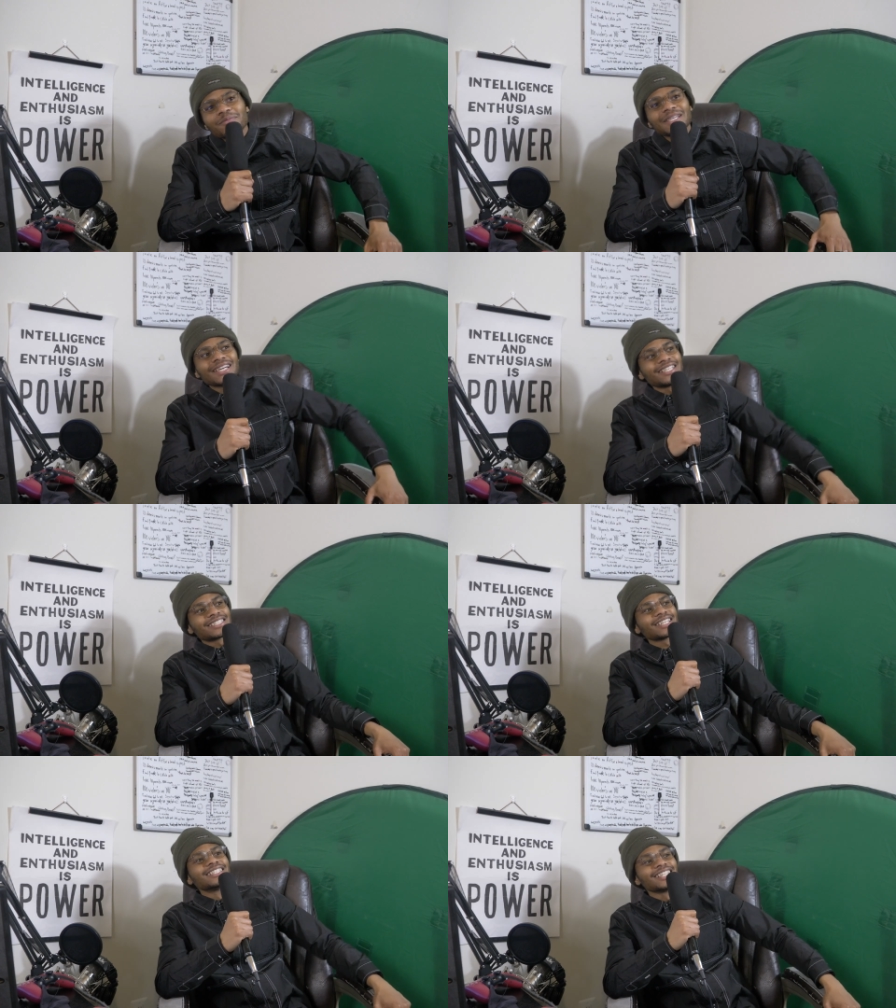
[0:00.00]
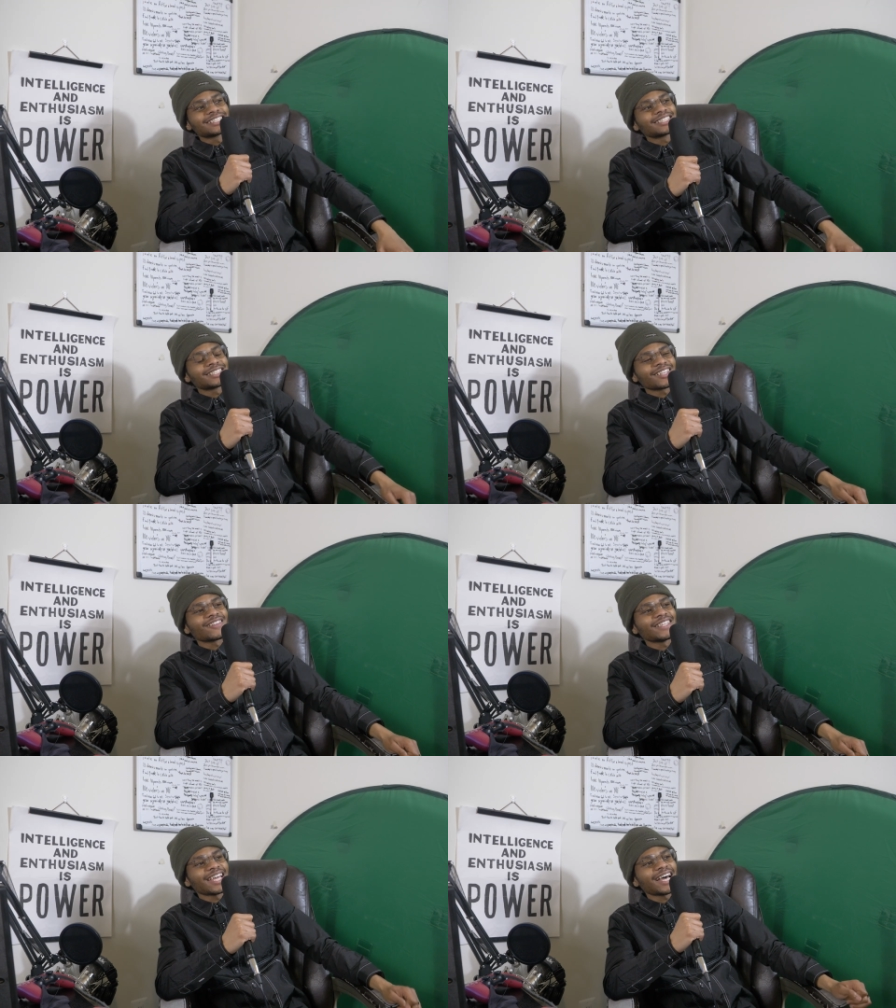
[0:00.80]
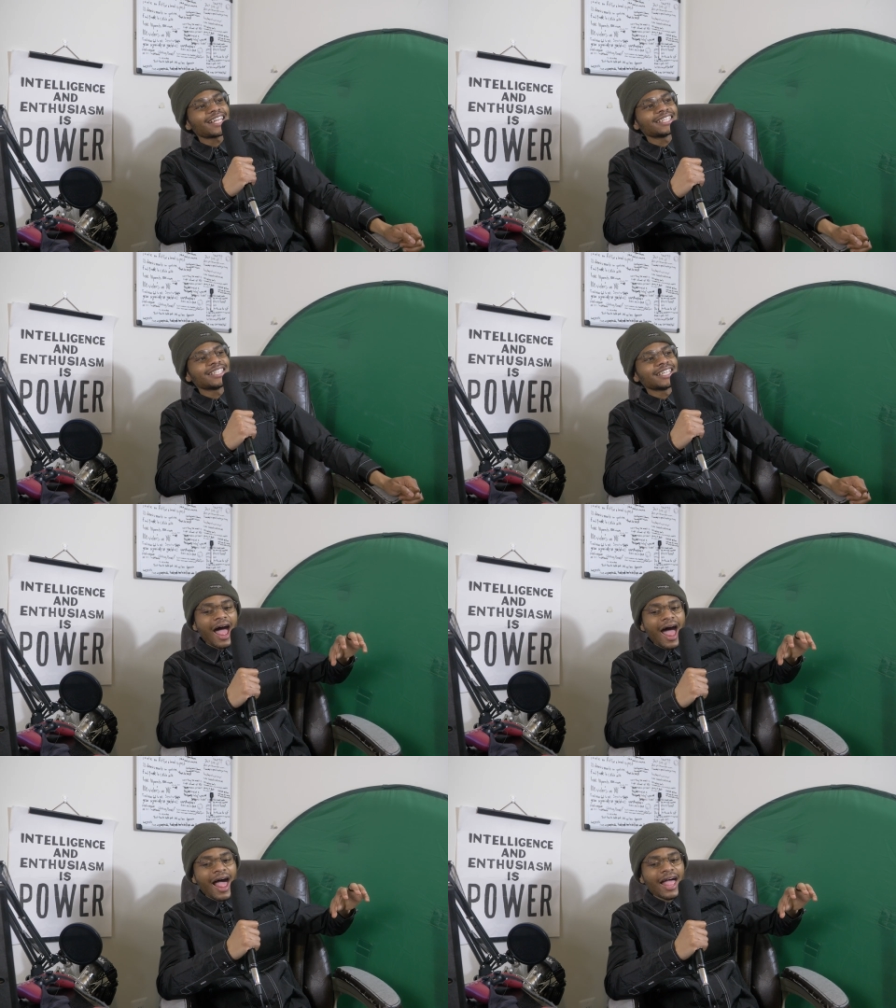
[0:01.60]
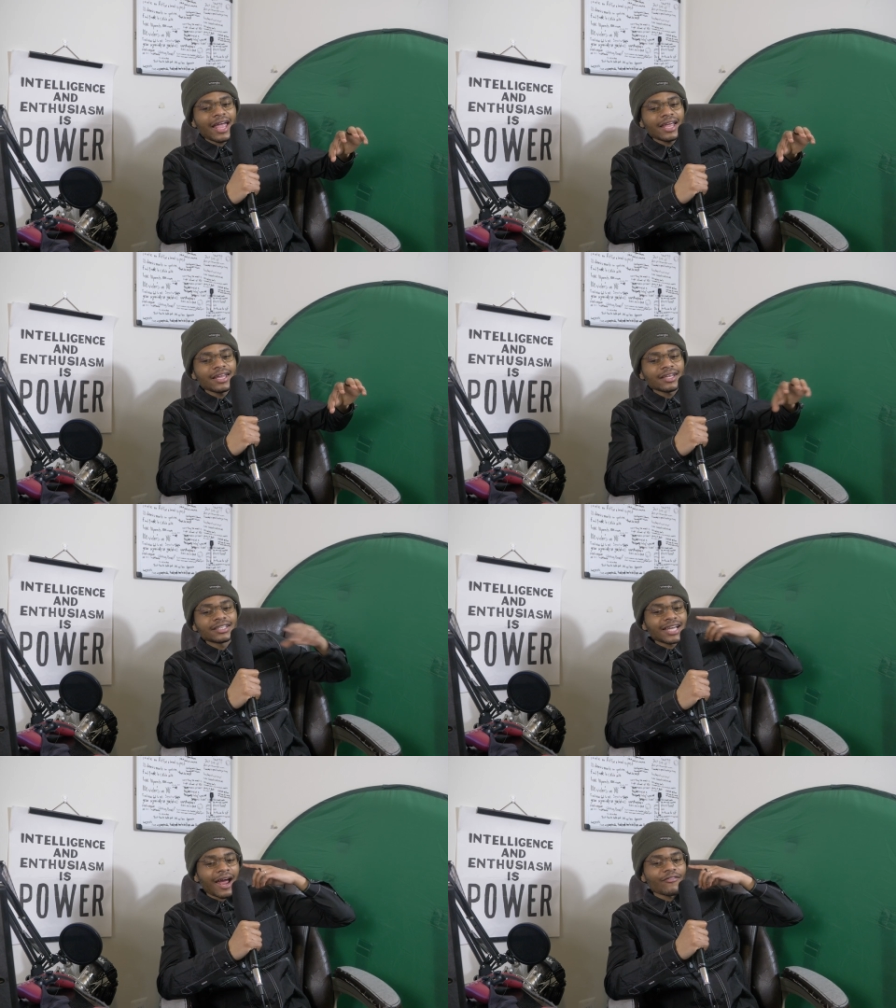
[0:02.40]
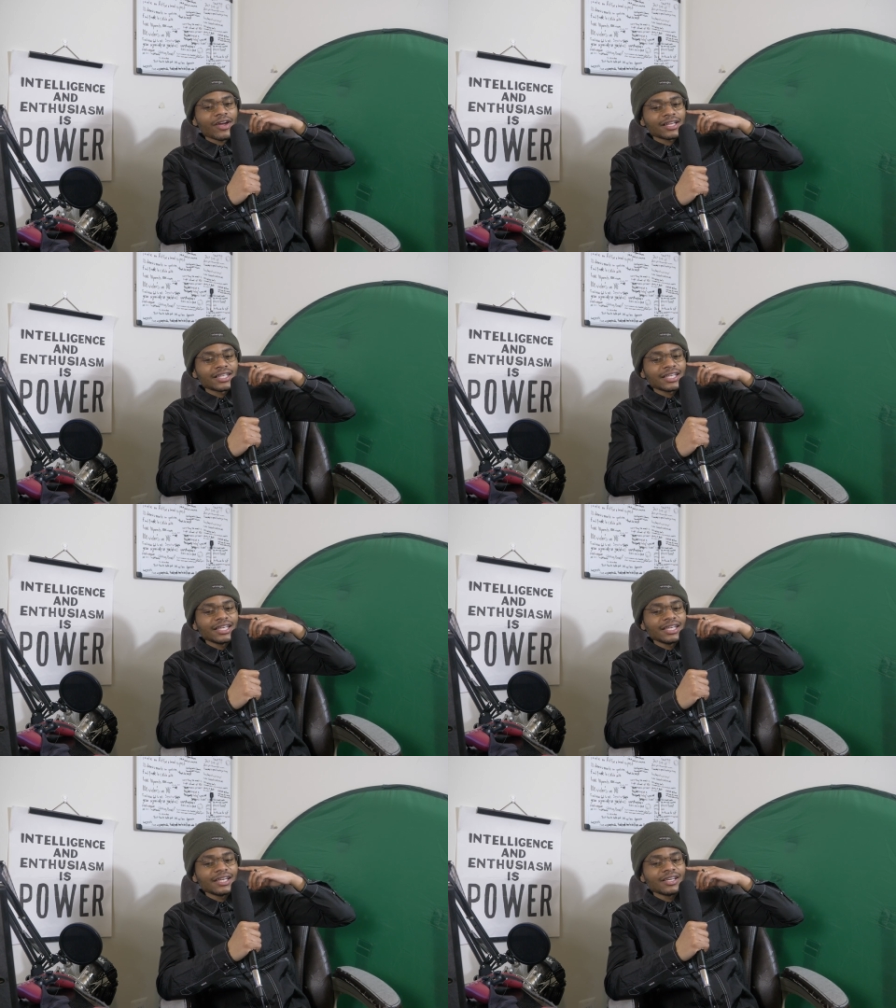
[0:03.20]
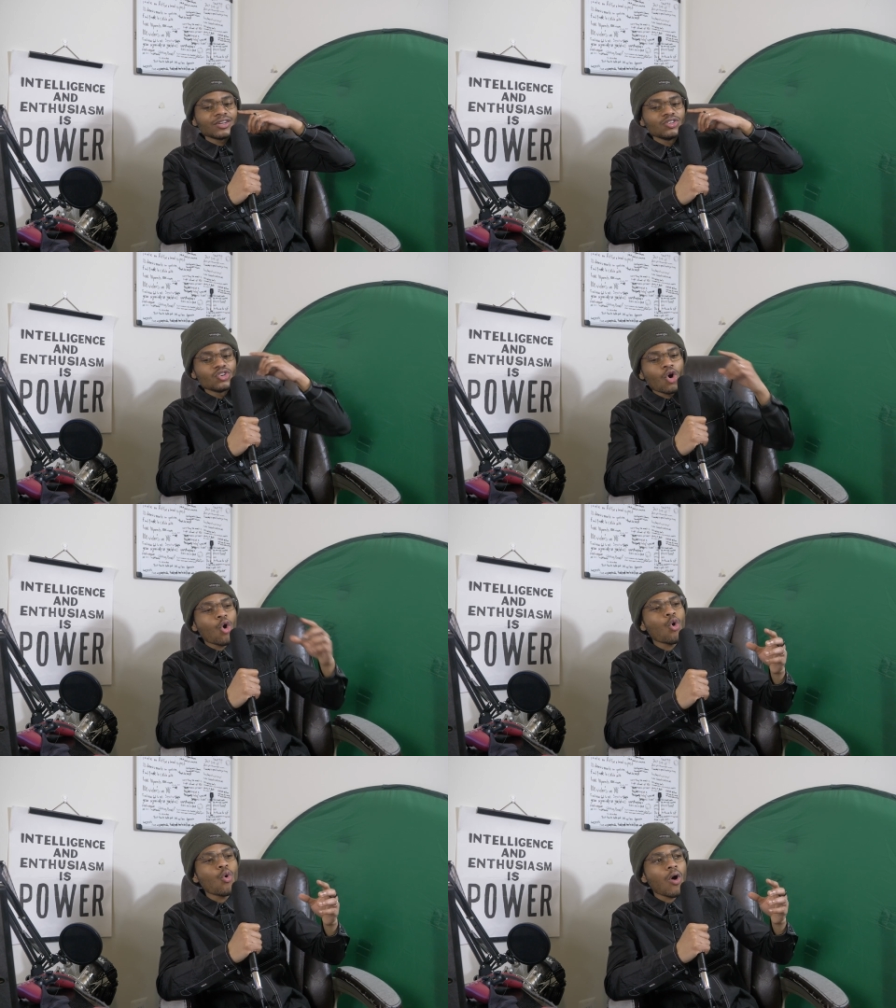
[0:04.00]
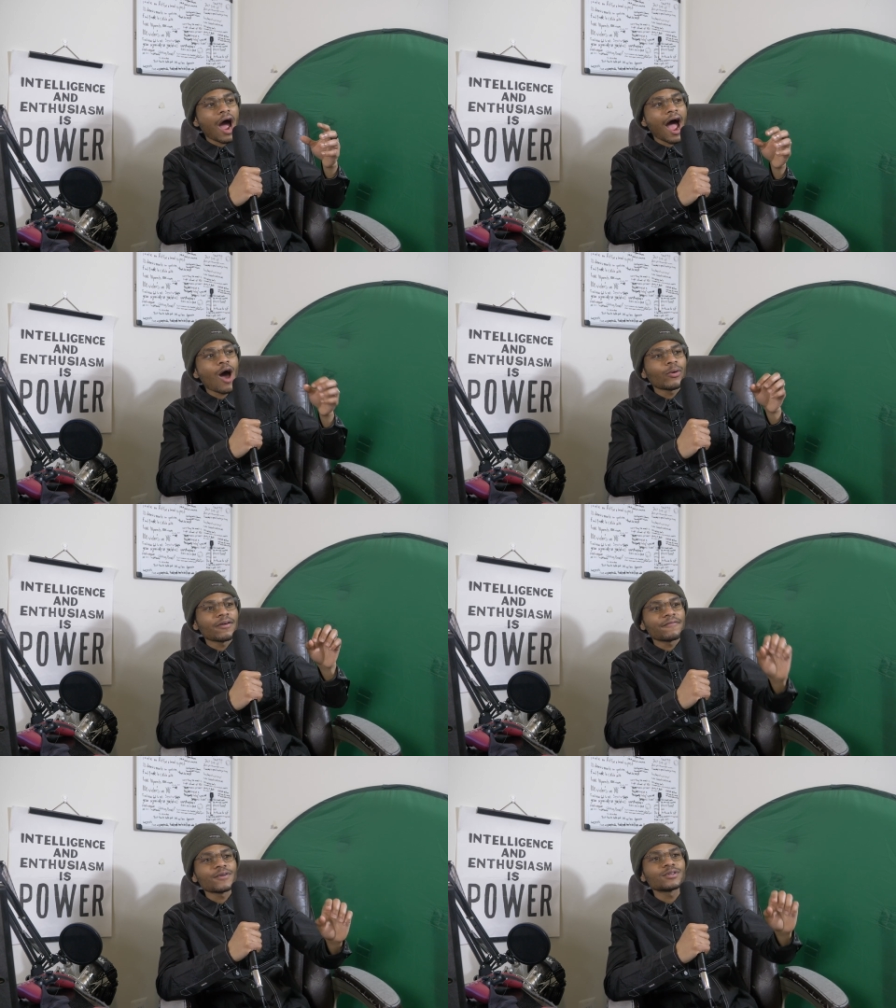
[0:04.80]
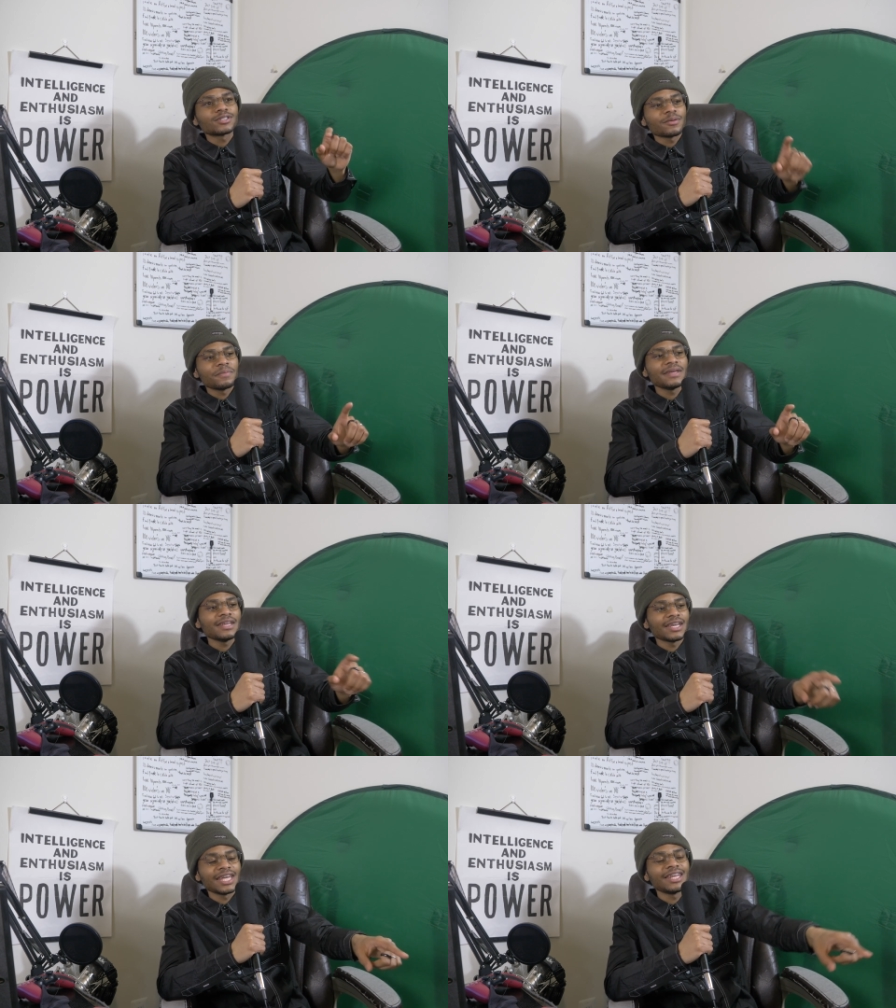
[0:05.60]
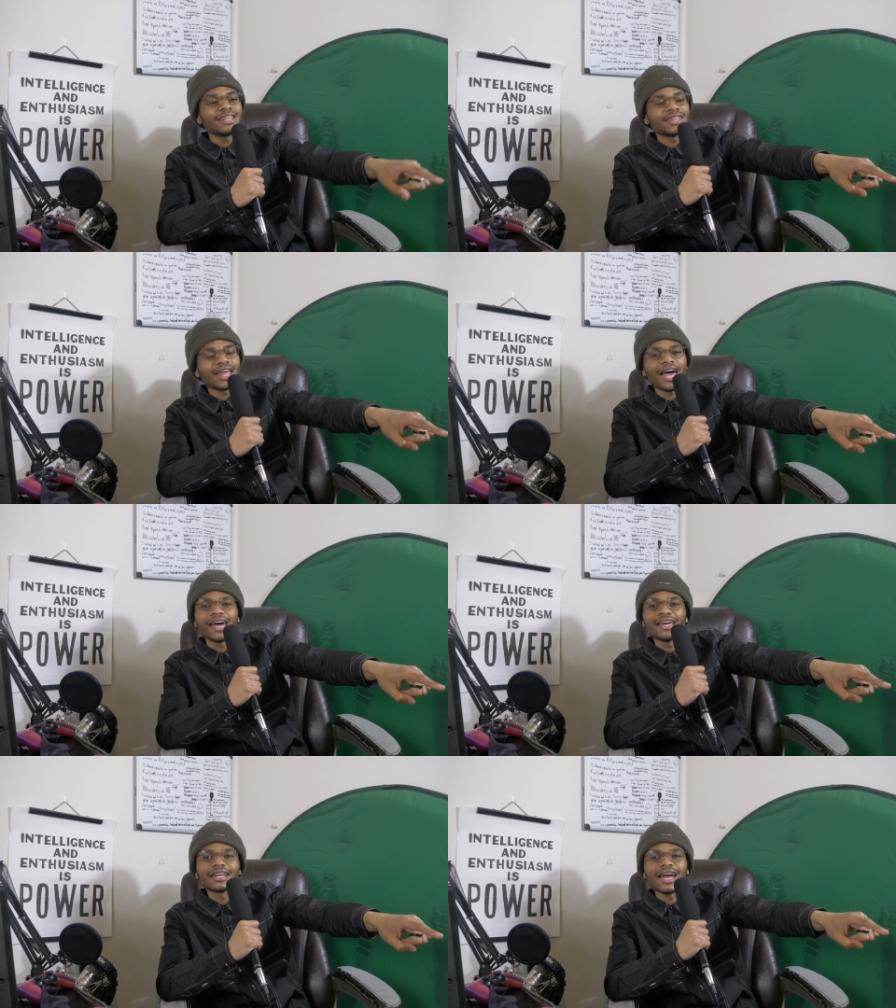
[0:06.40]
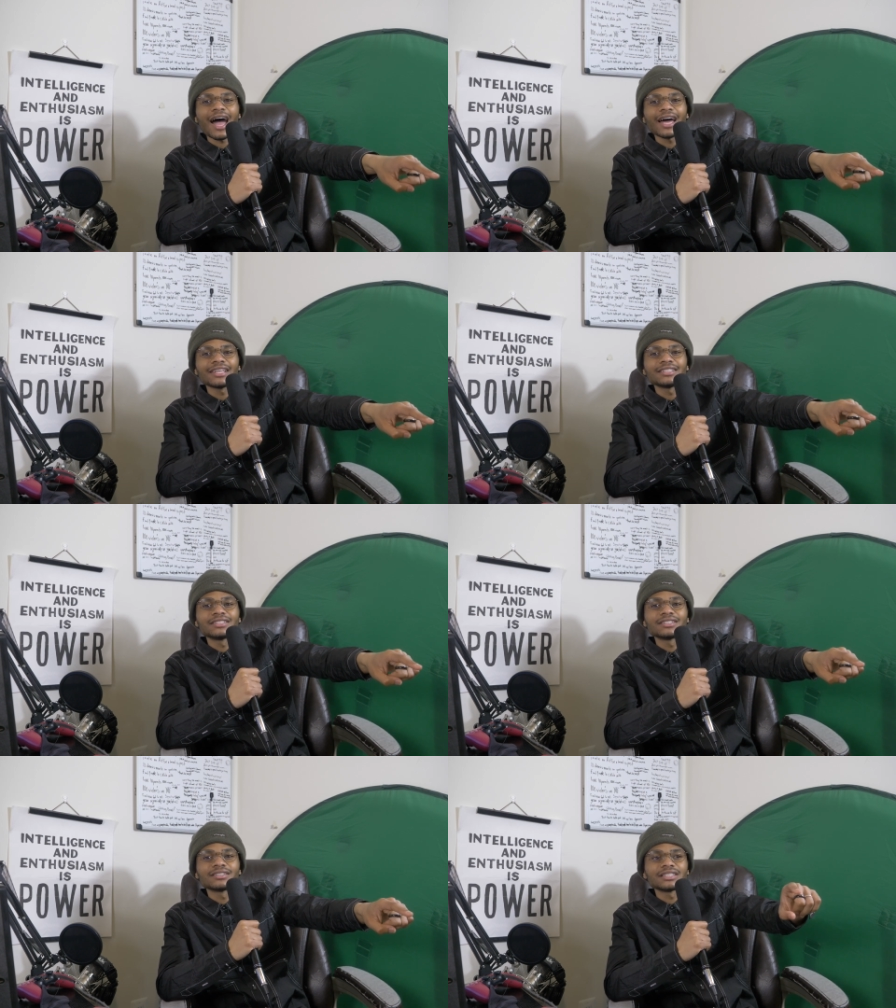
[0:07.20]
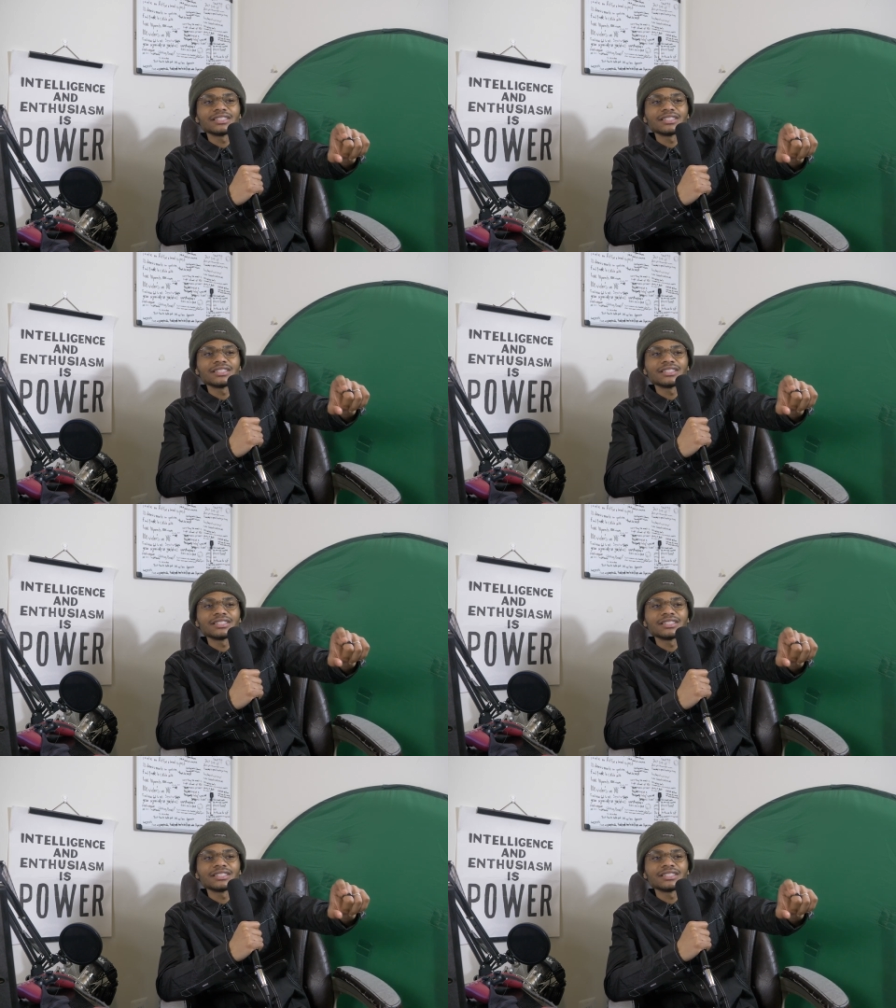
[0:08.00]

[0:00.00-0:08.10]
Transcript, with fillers: because this is the reality. I directly know how it feels to be in that guy's